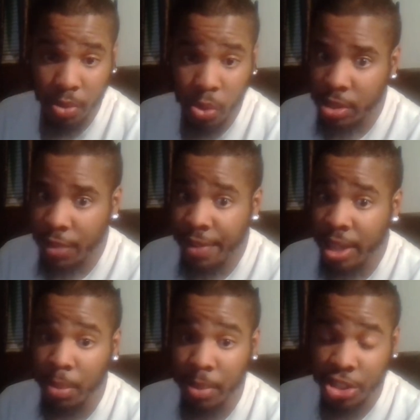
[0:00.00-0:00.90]
Who's the
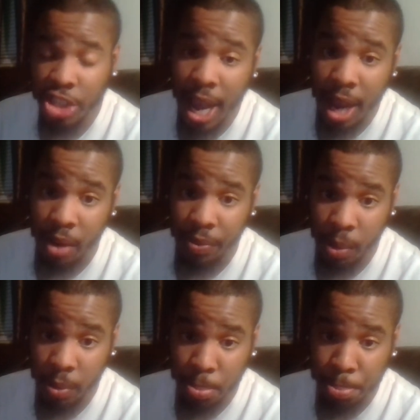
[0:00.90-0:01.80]
victim? The child that
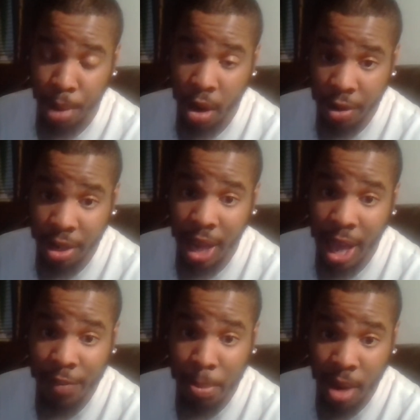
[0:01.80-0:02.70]
was burned
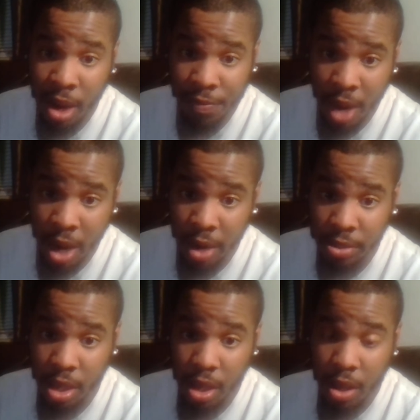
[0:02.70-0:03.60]
alive in bonfires,